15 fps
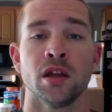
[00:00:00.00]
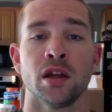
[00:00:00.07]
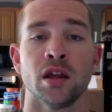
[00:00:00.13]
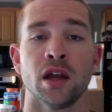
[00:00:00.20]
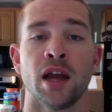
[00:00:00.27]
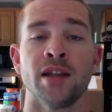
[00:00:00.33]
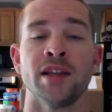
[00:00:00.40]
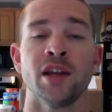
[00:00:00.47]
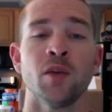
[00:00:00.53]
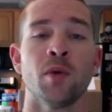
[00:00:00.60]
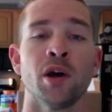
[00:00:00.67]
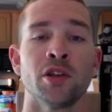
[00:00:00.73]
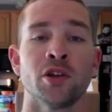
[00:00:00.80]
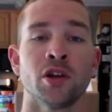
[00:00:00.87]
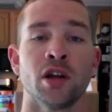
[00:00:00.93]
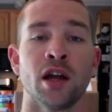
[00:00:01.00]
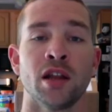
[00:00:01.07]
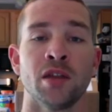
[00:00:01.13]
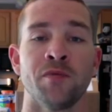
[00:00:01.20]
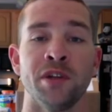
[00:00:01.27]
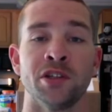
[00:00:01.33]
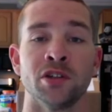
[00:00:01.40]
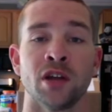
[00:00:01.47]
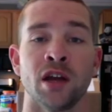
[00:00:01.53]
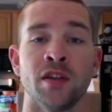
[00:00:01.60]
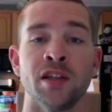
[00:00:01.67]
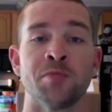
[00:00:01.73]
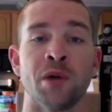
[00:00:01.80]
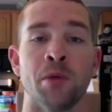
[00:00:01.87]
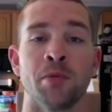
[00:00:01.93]
I didn't want to turn on the feature on
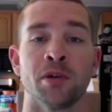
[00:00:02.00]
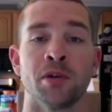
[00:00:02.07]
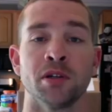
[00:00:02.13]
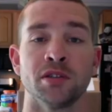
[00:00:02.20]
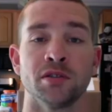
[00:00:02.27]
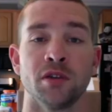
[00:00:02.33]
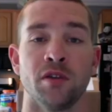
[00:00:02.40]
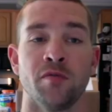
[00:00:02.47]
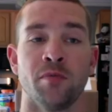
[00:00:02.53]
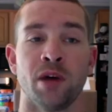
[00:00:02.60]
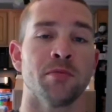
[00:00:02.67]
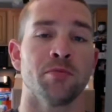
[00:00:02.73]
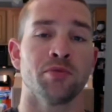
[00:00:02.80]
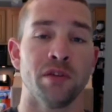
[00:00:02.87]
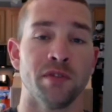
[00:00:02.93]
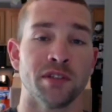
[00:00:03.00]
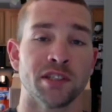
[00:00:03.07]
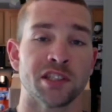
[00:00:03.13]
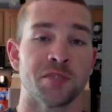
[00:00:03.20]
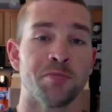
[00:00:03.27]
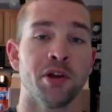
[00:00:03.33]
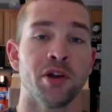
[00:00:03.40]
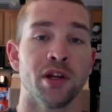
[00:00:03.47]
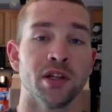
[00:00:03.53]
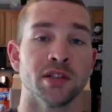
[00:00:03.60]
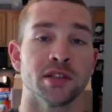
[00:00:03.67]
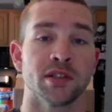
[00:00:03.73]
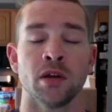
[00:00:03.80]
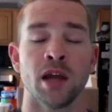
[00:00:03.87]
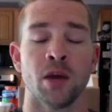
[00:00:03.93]
this pump because of my previous
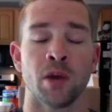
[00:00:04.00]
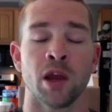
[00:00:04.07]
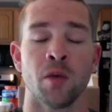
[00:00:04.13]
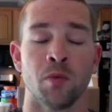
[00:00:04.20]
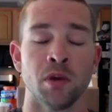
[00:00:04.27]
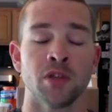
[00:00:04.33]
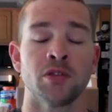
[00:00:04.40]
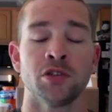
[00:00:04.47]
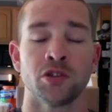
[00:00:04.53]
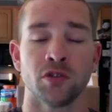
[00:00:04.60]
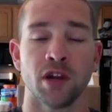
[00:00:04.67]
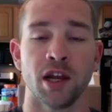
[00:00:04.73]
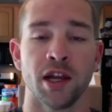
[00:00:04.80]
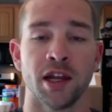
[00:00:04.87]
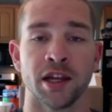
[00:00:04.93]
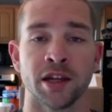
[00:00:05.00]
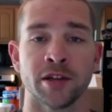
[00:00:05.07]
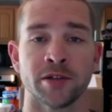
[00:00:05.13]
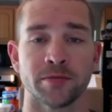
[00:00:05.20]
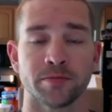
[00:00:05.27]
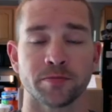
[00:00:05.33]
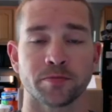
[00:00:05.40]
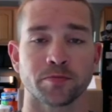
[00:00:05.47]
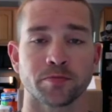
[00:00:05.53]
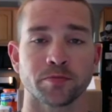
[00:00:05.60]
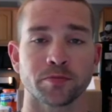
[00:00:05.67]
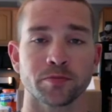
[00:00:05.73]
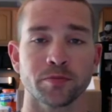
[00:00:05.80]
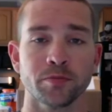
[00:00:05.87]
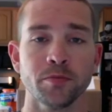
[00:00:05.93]
experience. When I went to training,
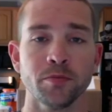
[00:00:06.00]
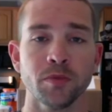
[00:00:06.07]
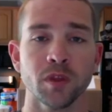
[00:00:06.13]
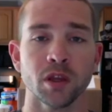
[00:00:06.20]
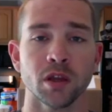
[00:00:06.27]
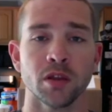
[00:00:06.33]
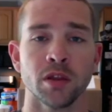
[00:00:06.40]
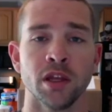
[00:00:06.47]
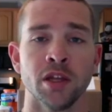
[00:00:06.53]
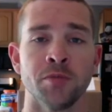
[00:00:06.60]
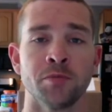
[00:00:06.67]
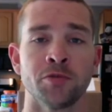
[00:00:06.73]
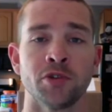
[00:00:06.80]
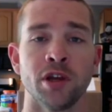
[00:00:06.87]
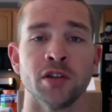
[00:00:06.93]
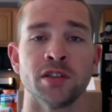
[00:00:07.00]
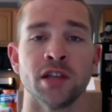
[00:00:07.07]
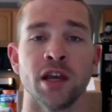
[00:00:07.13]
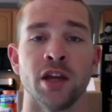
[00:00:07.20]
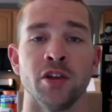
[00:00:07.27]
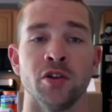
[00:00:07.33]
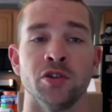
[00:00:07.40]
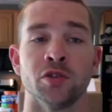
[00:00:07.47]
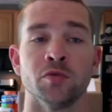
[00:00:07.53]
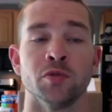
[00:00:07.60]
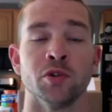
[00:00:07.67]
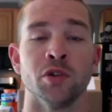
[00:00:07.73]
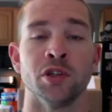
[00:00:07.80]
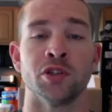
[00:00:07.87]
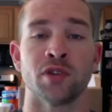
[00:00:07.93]
the trainer said you should
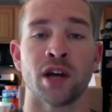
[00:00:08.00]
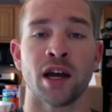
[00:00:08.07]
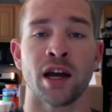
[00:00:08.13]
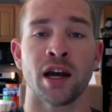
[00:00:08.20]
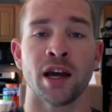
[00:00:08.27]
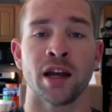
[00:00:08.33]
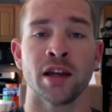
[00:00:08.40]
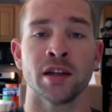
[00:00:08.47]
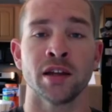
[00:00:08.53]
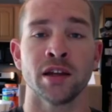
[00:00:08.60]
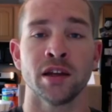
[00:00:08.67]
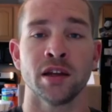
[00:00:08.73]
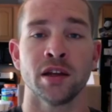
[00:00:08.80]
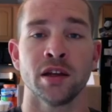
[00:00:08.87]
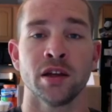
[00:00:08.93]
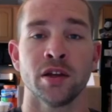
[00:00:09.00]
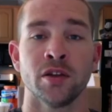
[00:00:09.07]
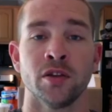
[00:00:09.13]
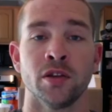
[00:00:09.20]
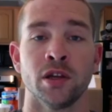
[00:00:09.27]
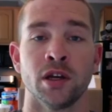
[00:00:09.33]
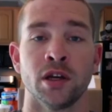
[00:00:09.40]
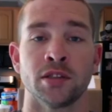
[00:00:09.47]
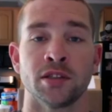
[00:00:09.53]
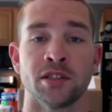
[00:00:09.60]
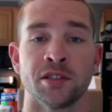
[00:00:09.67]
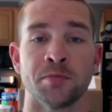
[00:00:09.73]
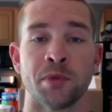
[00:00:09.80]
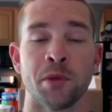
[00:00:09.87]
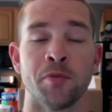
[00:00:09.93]
really try the
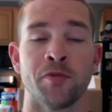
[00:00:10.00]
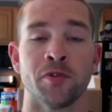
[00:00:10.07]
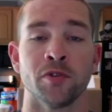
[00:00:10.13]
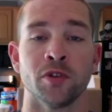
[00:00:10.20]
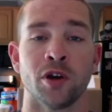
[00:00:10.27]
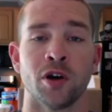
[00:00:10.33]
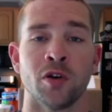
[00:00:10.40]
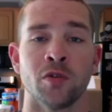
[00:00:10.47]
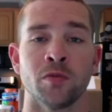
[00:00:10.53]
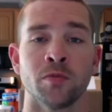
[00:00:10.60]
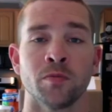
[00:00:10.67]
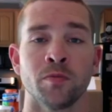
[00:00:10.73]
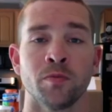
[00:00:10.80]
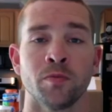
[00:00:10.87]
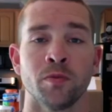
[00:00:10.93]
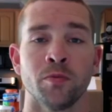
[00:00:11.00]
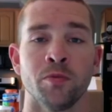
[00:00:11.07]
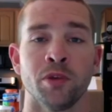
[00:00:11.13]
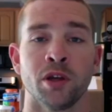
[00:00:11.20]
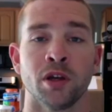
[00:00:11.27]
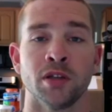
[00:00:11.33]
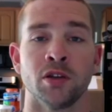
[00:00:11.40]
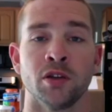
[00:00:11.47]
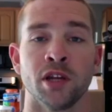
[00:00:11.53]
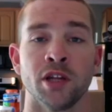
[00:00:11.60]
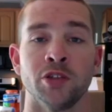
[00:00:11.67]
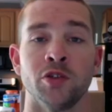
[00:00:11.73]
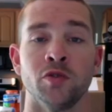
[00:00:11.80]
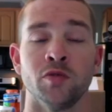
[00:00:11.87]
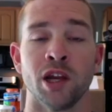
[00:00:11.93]
suspend before low because it'll
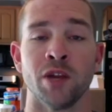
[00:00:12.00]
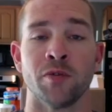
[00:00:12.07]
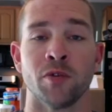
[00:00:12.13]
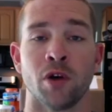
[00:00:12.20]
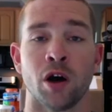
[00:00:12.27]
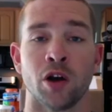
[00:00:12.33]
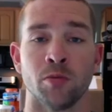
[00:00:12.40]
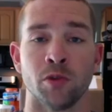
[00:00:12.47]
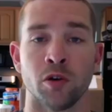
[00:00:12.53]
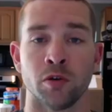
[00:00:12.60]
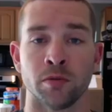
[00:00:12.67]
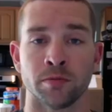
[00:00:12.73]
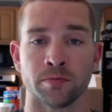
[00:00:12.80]
get you ready for auto mode.